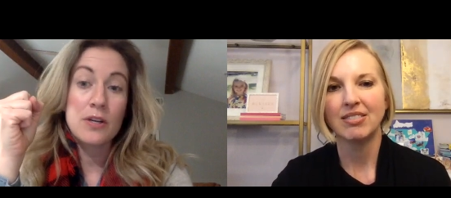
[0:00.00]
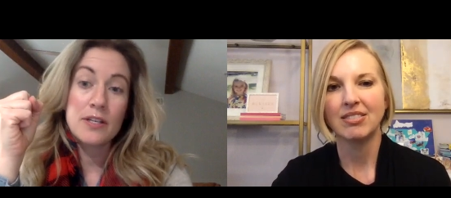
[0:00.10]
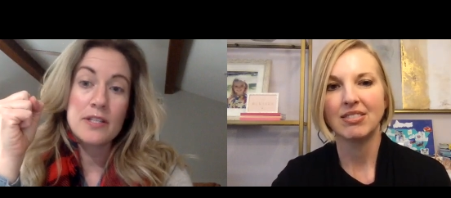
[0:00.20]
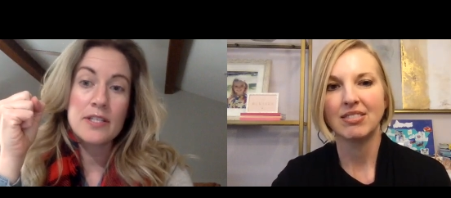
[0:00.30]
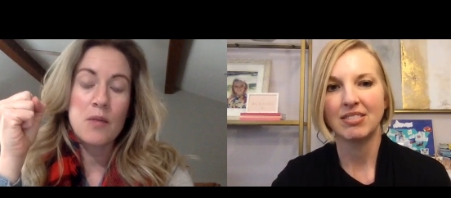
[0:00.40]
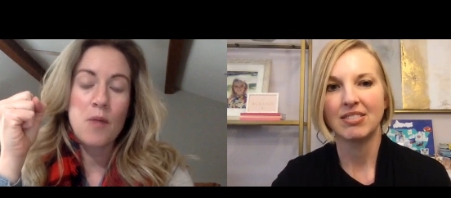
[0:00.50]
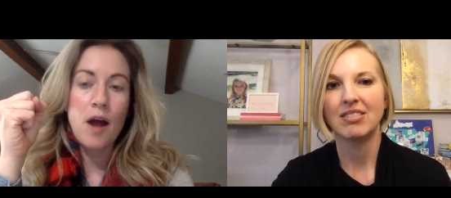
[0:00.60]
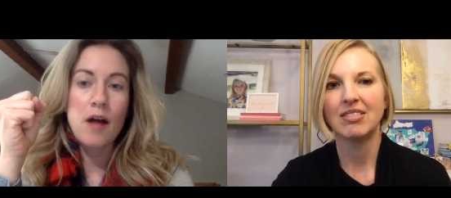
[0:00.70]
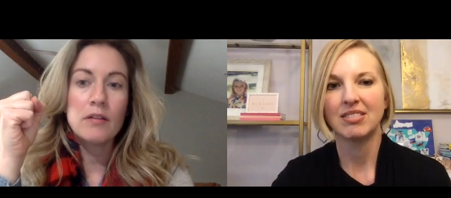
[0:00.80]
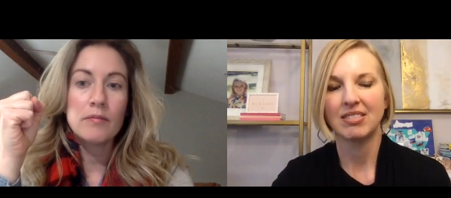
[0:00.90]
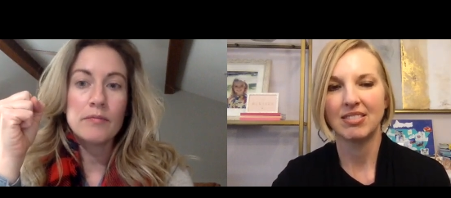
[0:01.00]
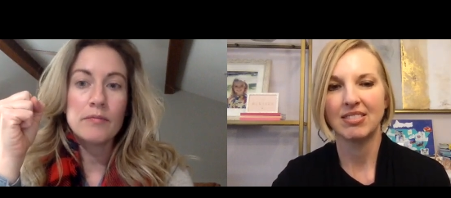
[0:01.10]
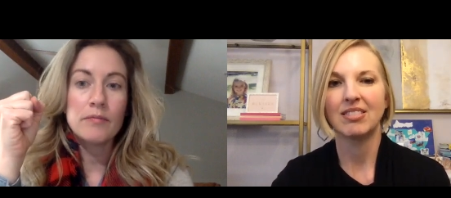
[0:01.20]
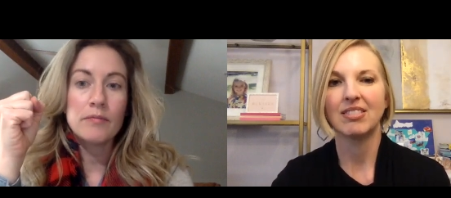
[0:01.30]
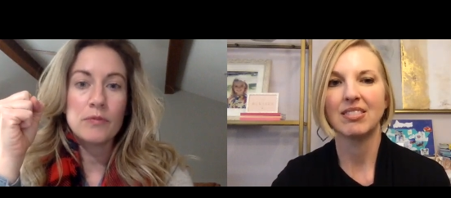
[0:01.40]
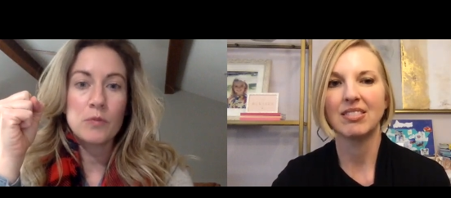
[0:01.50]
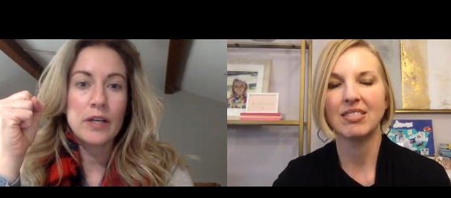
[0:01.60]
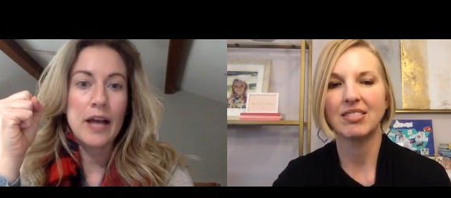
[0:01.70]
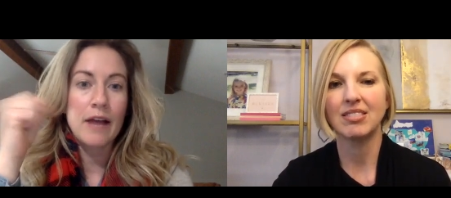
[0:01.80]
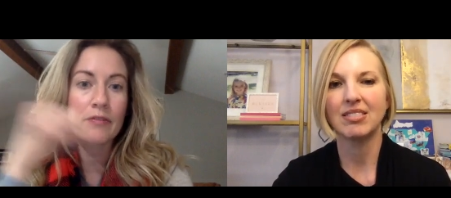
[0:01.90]
Speaker 1: to say, well, we're
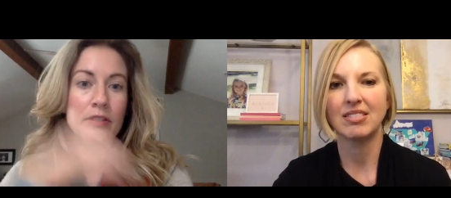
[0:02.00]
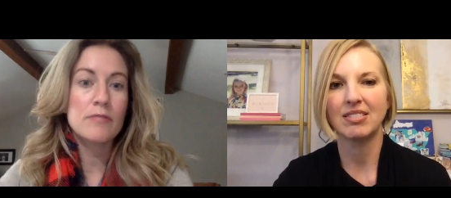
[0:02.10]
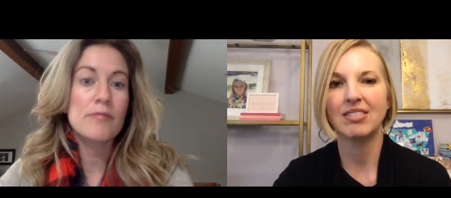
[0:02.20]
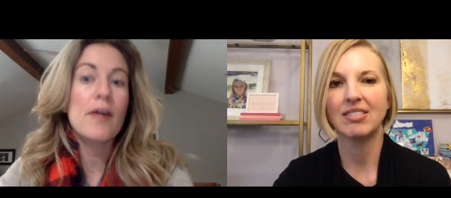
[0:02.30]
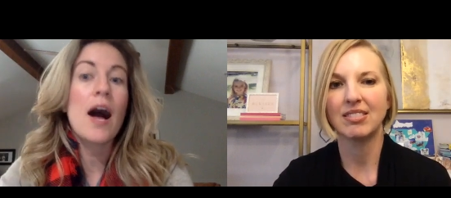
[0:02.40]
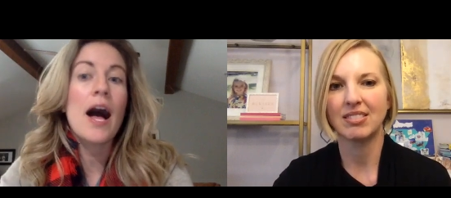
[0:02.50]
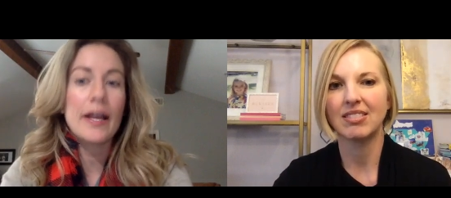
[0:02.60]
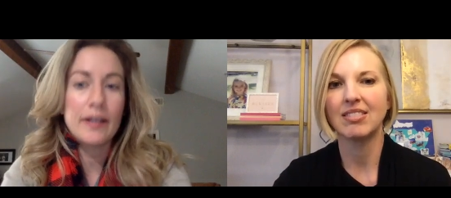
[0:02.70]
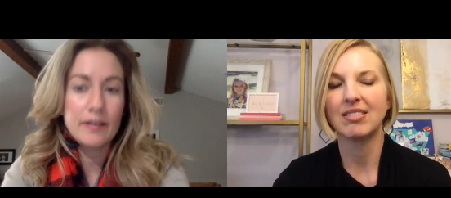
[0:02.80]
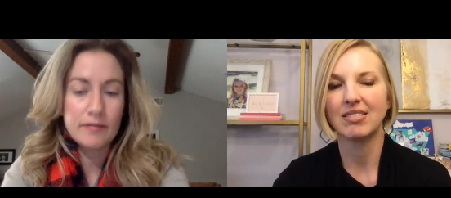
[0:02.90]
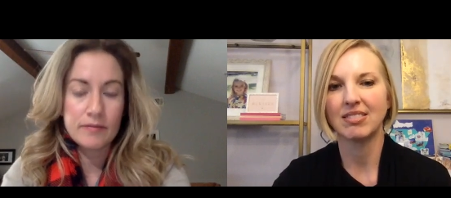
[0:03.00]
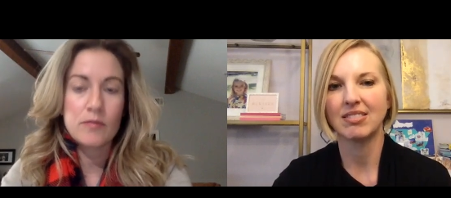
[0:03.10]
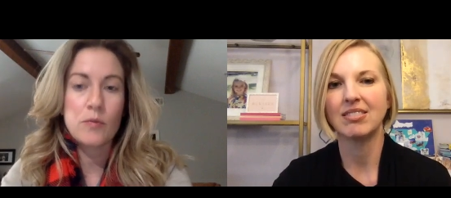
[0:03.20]
going to have to define what